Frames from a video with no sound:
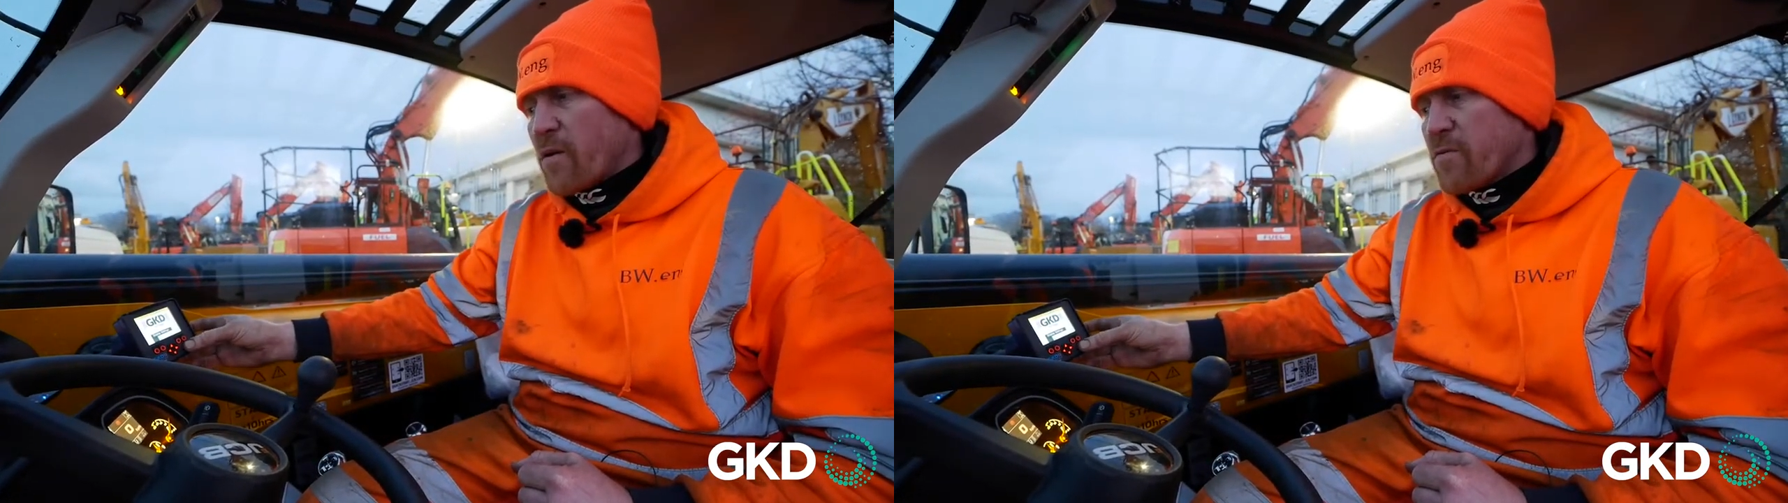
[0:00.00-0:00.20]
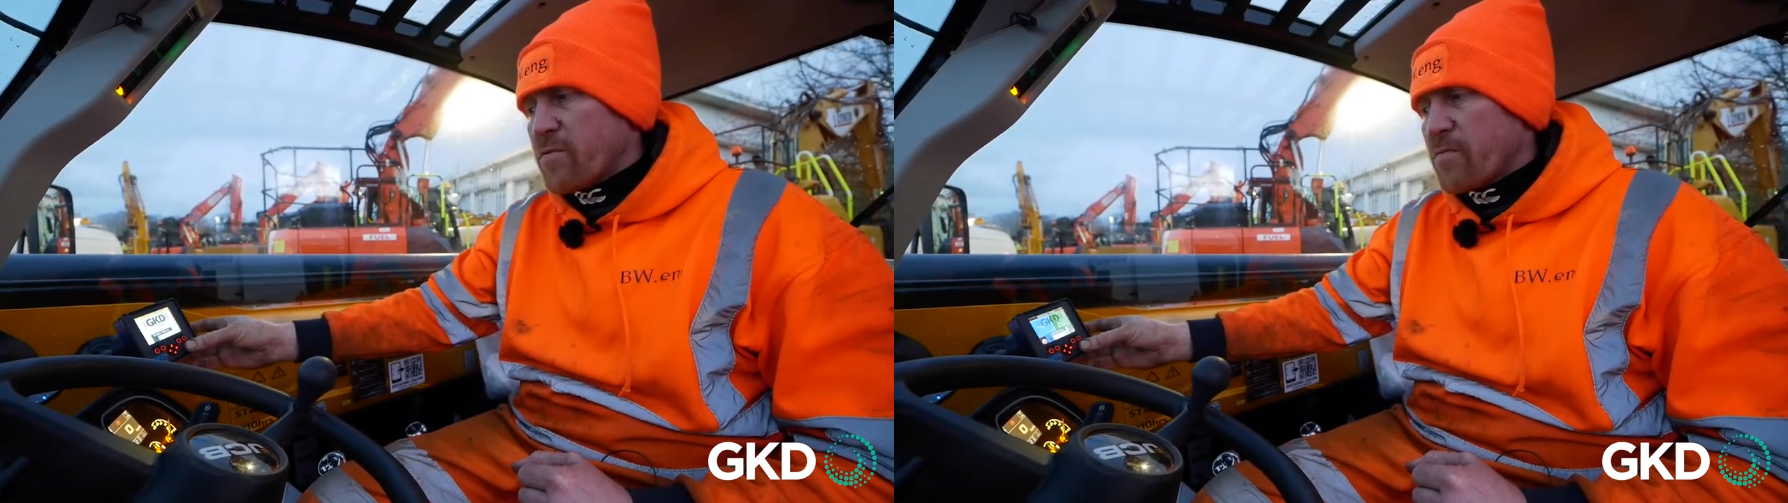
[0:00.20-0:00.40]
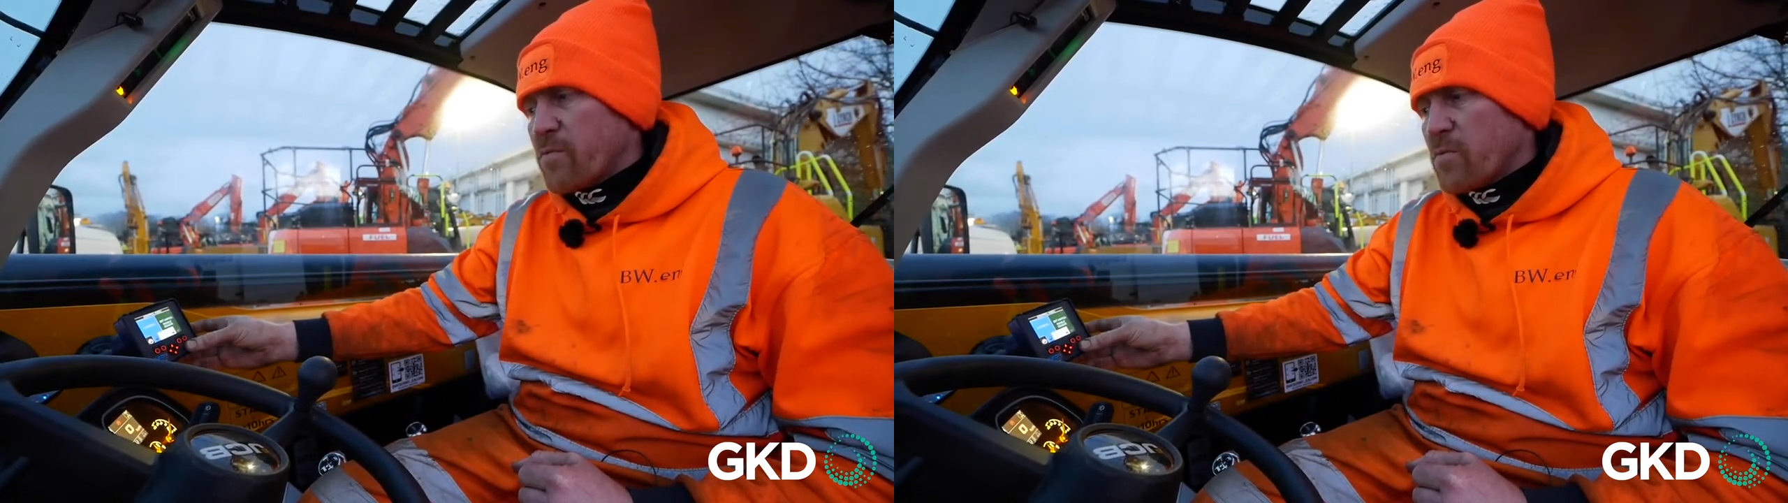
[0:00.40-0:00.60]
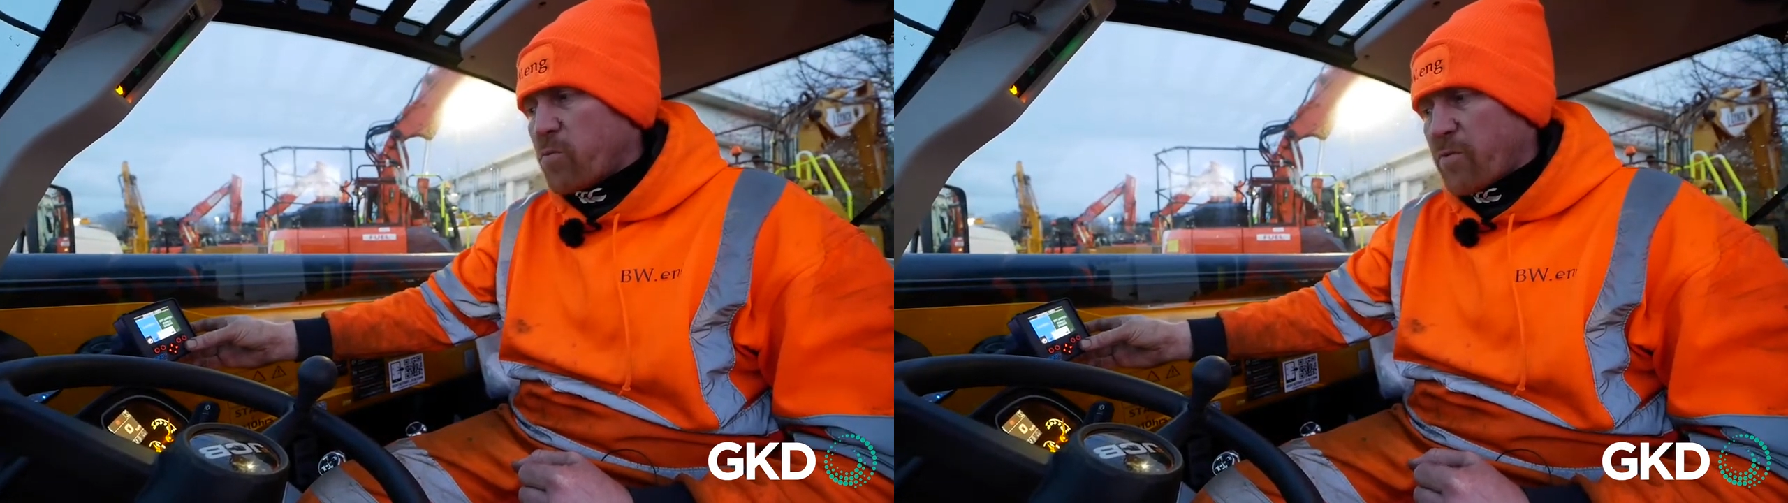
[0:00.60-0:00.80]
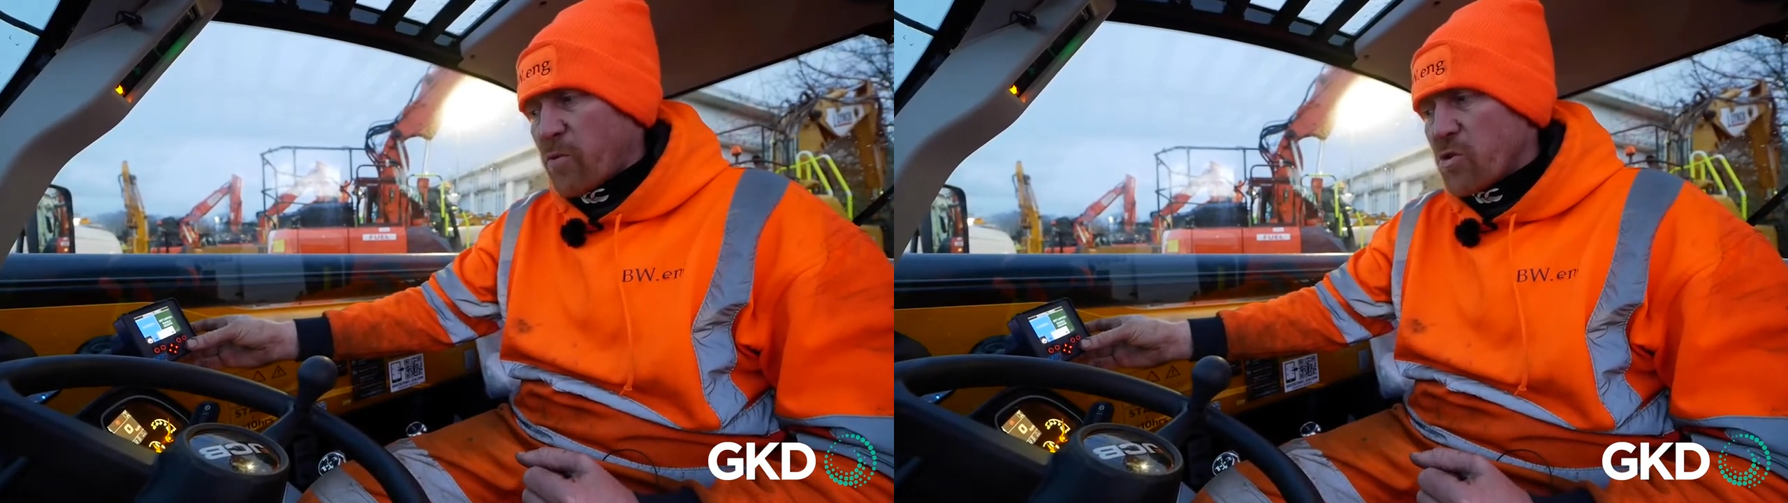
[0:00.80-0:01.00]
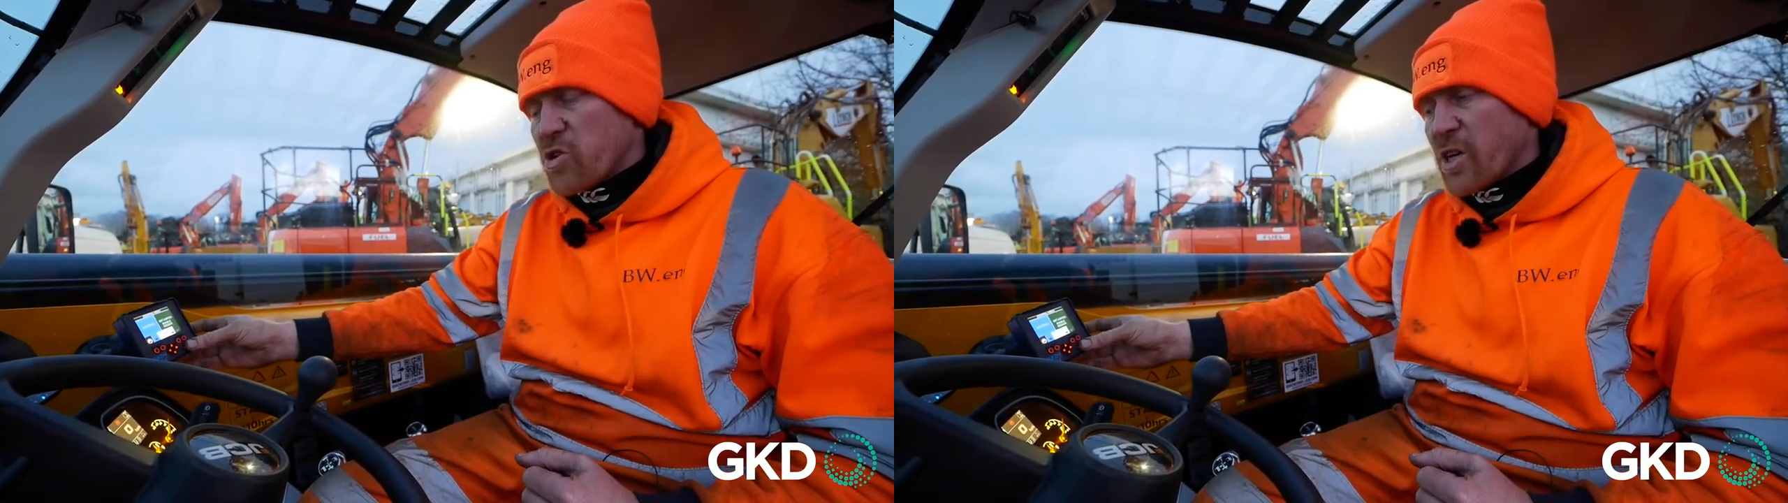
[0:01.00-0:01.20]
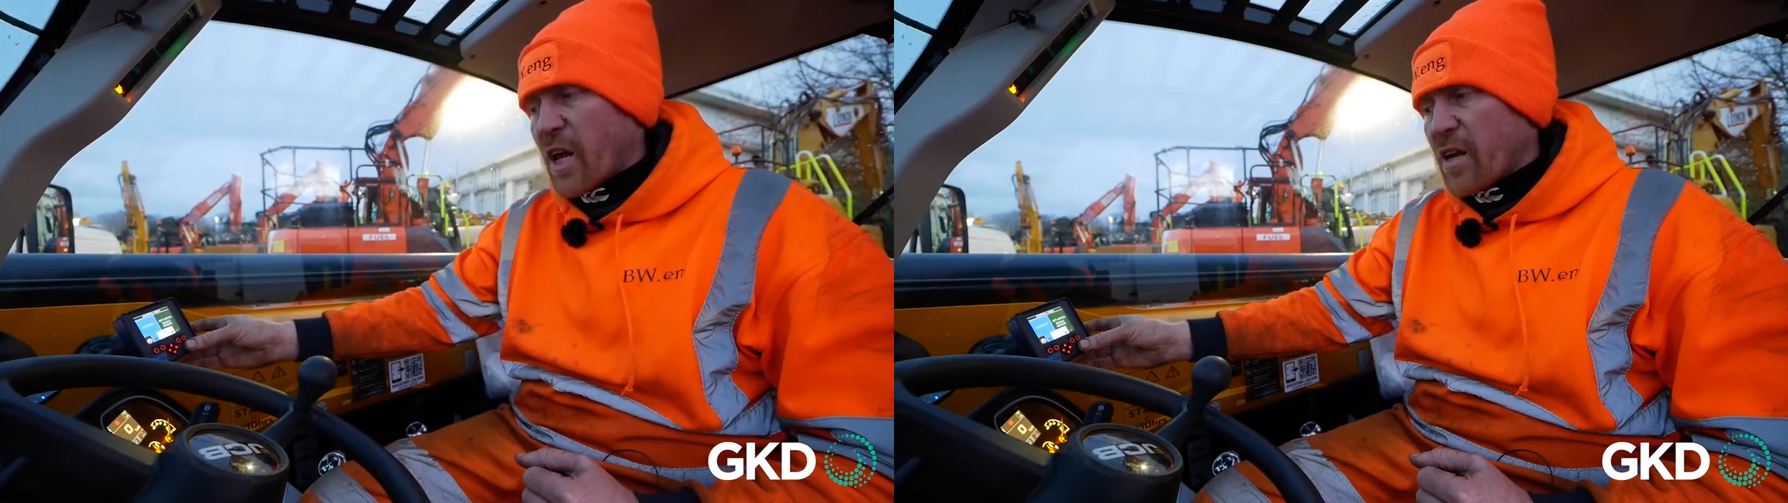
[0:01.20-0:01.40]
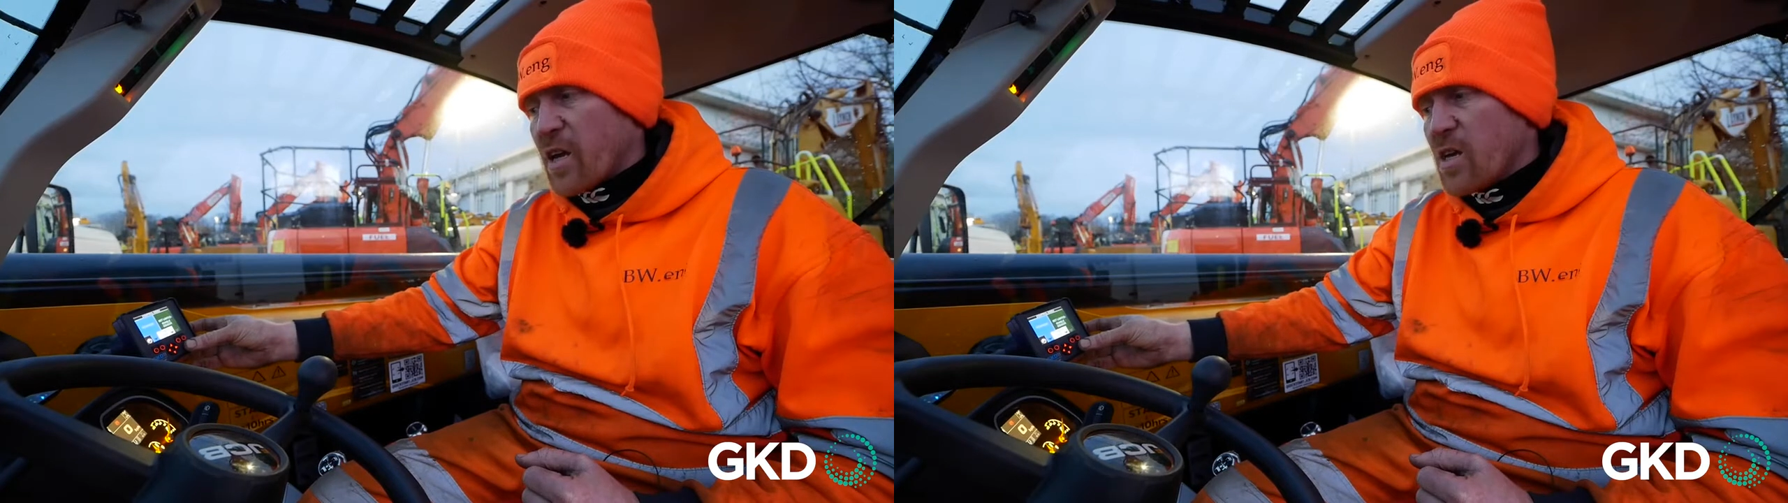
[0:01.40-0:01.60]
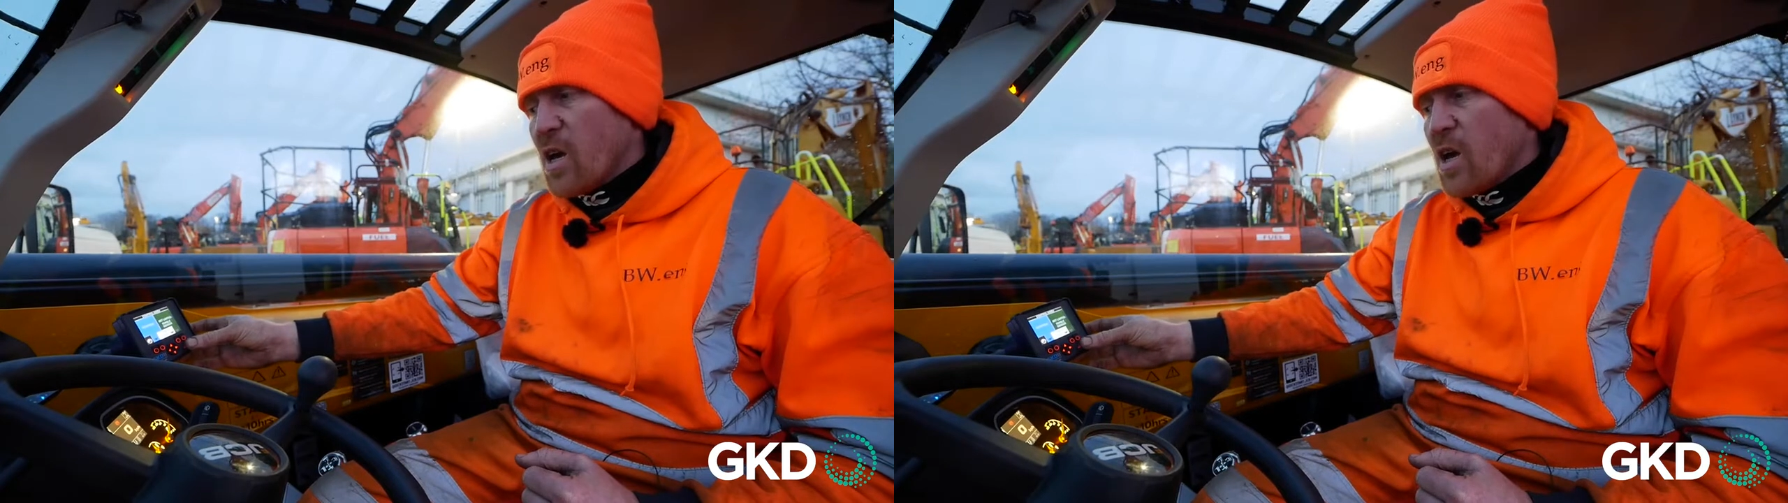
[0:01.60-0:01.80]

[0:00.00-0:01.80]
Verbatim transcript: in from the G K D,